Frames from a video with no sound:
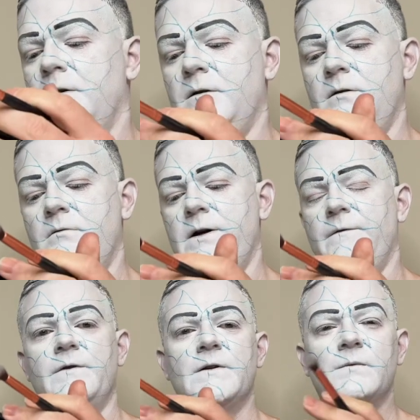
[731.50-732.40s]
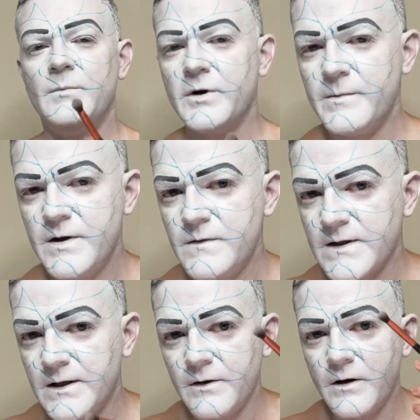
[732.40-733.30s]
All right, for this one, I'm going to be using
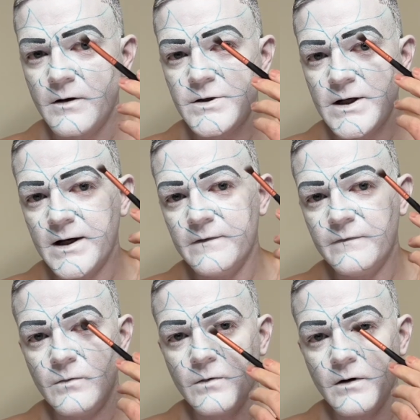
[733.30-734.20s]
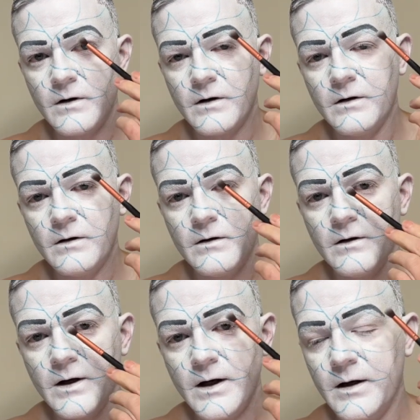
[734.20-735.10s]
a darker shade for
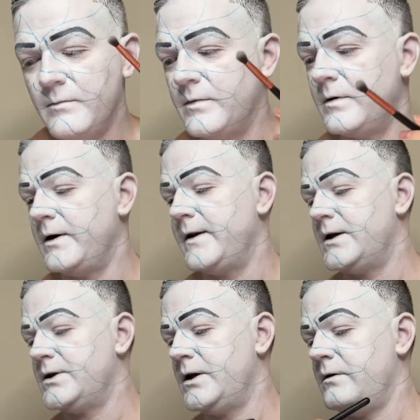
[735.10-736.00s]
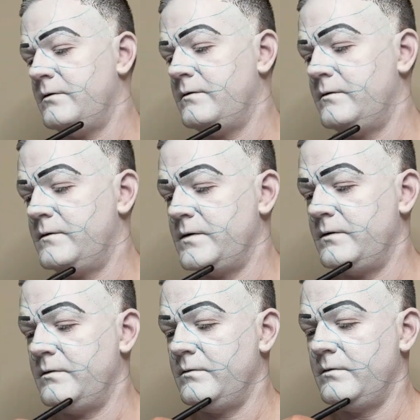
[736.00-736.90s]
around the edge here.
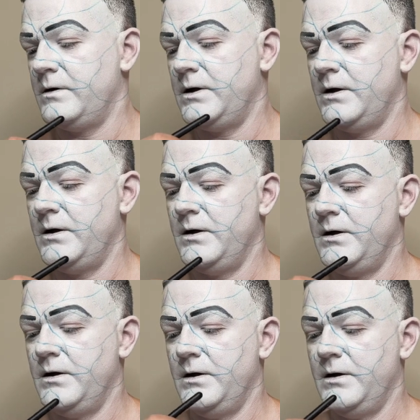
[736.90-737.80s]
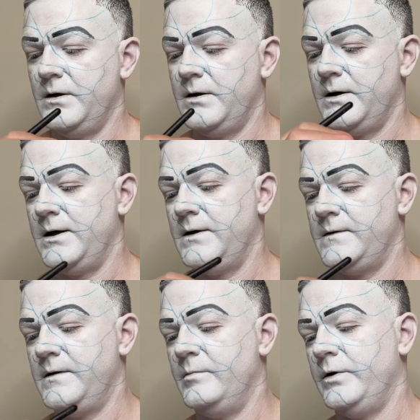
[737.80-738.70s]
So get
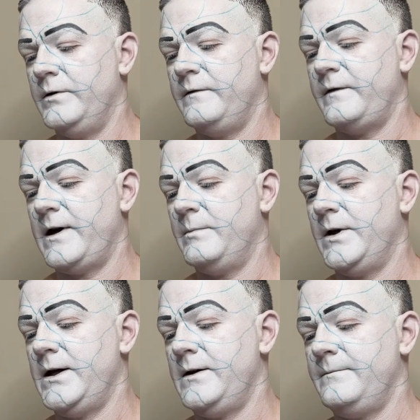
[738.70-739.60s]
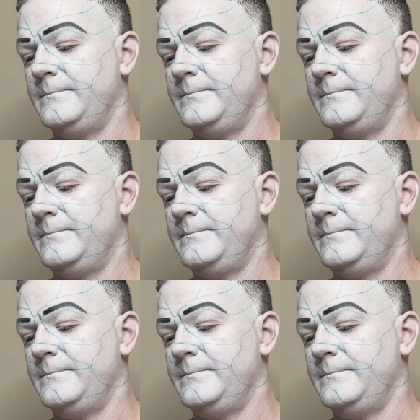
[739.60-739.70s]
into the blue family.